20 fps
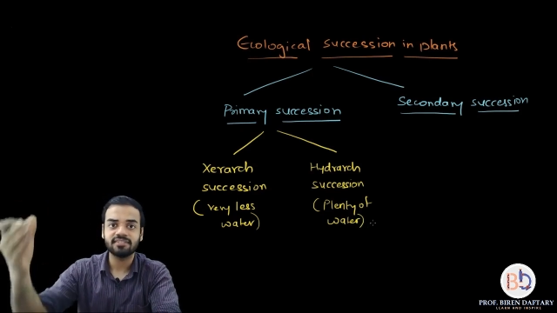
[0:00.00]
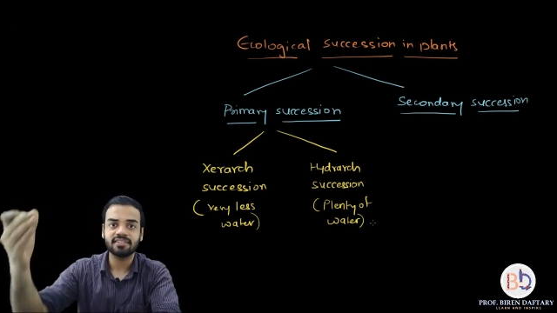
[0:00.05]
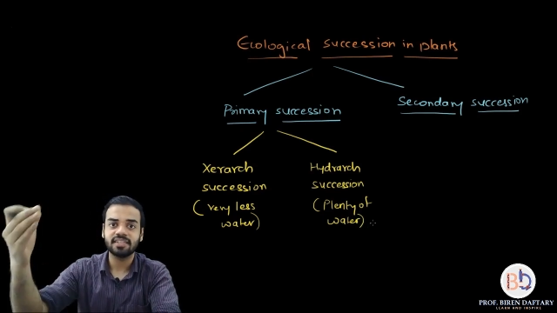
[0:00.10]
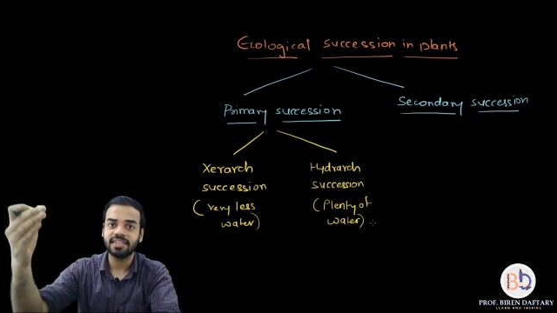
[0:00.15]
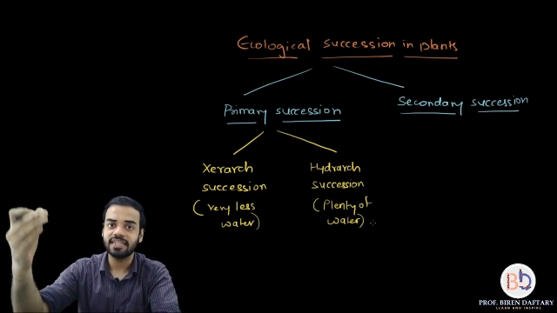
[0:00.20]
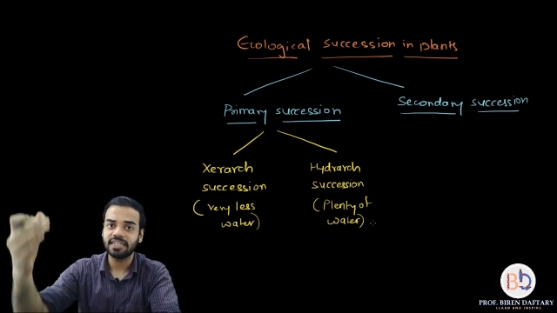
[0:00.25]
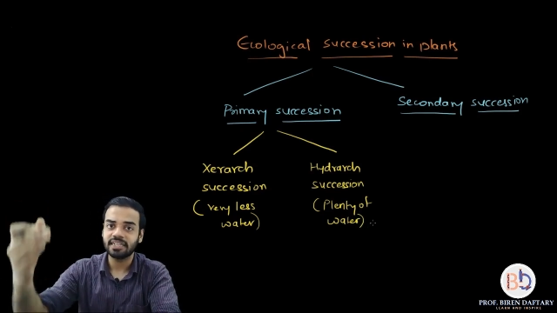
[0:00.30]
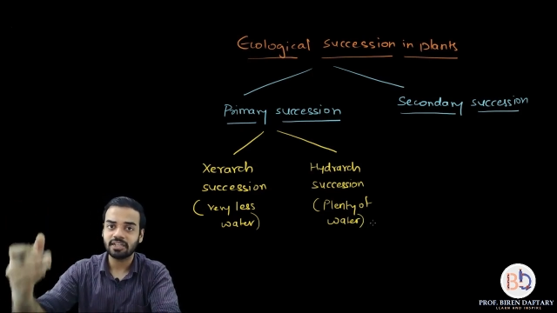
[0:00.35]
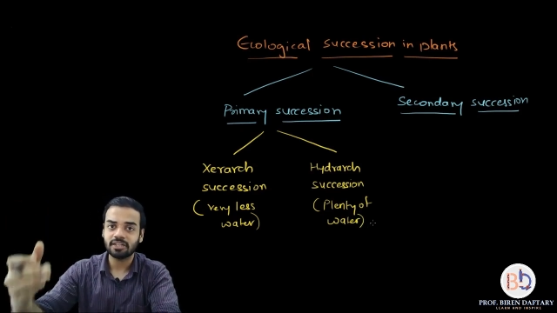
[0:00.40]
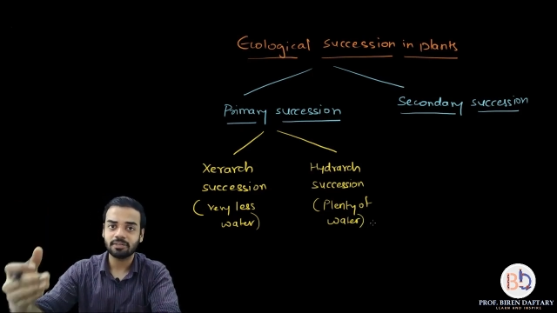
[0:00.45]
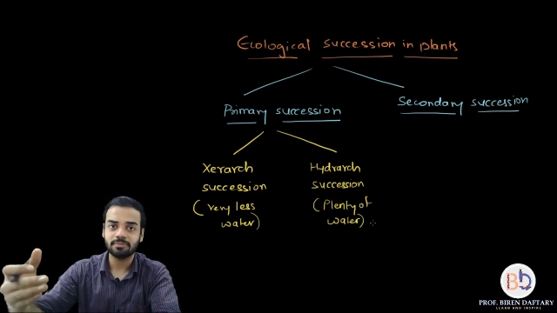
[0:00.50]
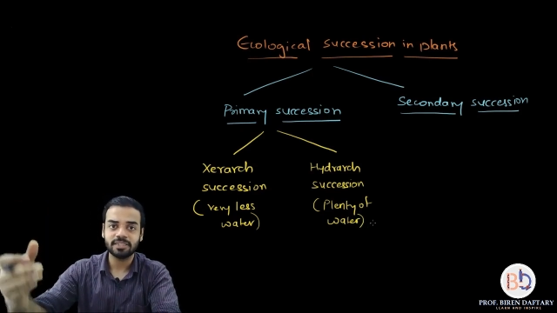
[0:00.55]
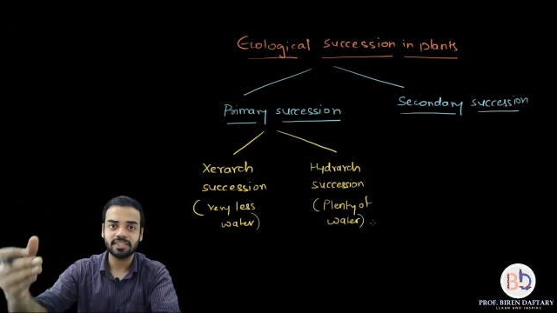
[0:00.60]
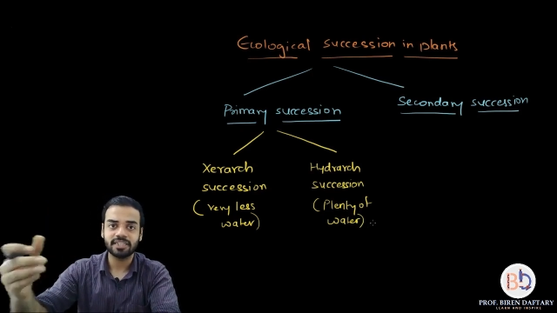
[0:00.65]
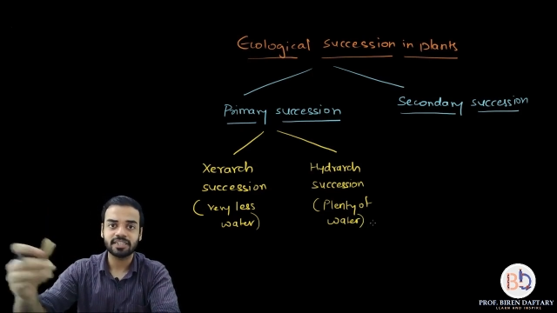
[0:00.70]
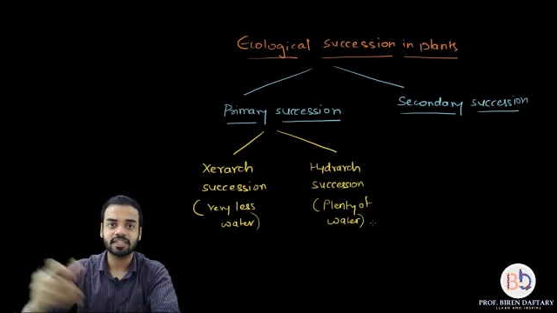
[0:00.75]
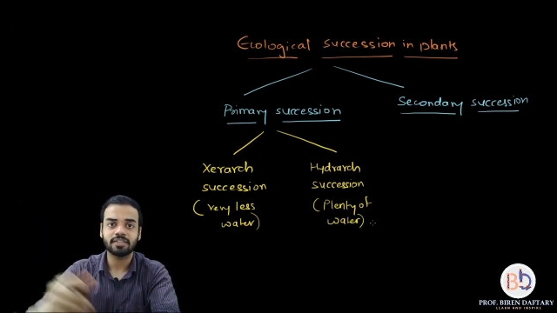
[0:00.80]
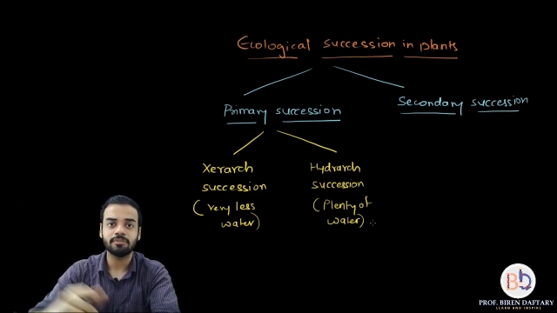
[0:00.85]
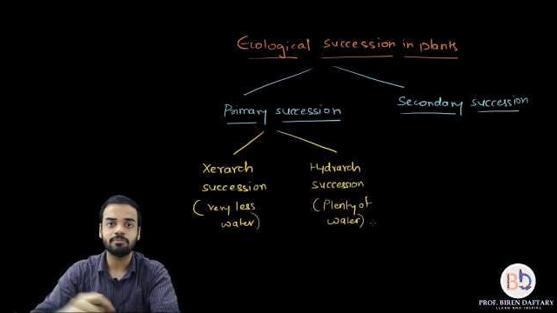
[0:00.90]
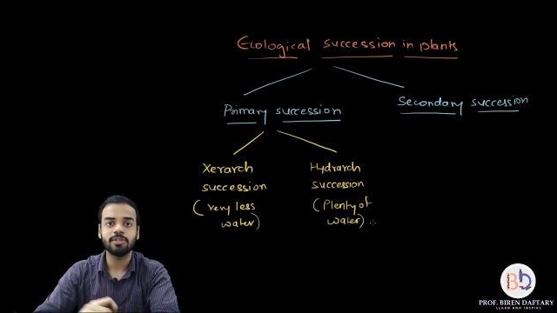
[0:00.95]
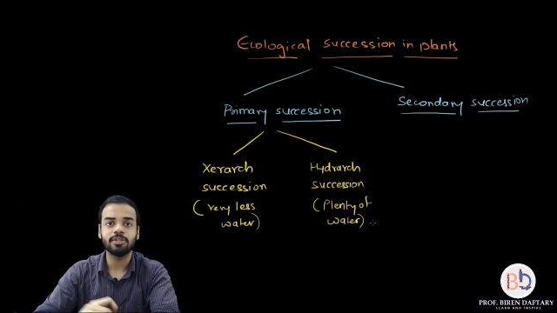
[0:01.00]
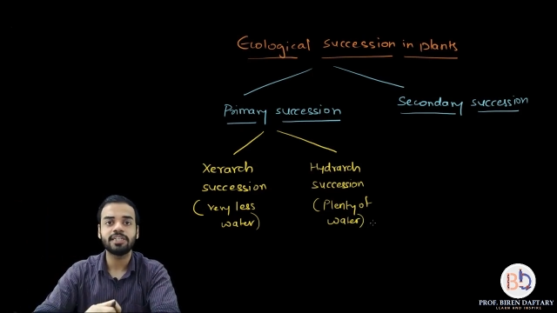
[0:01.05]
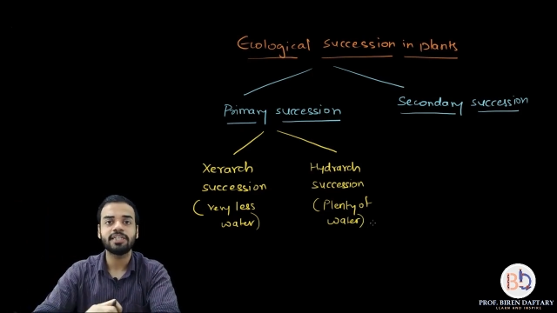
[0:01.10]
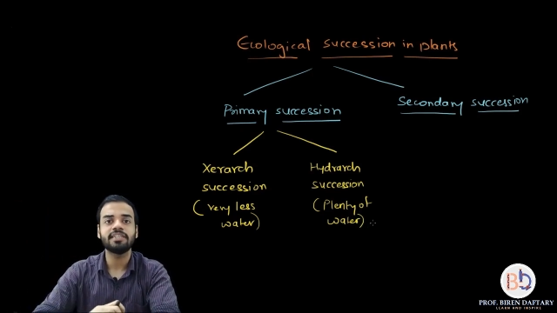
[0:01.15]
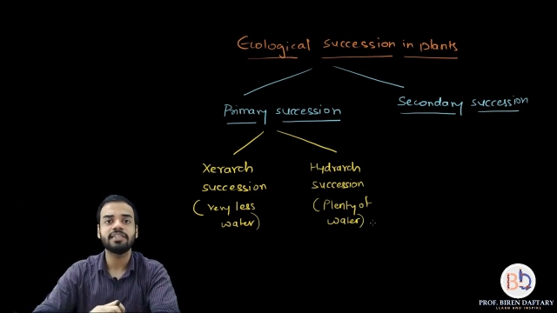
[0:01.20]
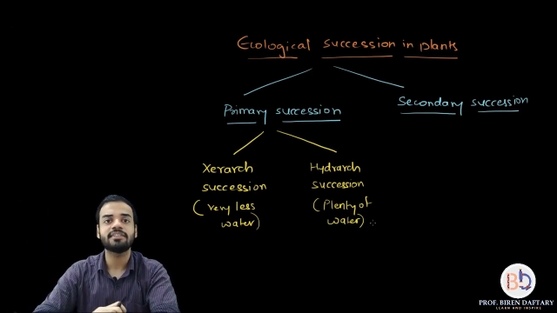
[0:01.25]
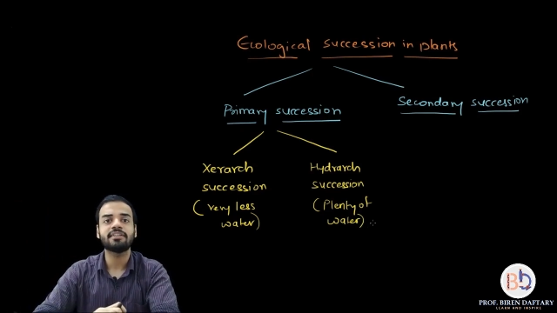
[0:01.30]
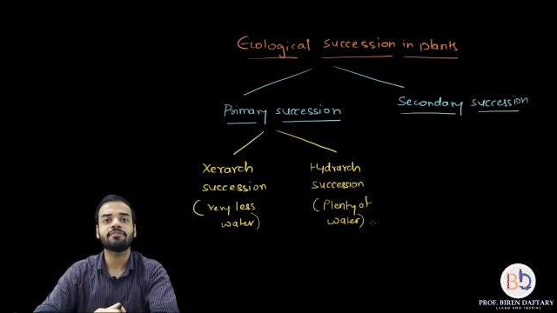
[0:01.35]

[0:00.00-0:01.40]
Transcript: the intermediate communities,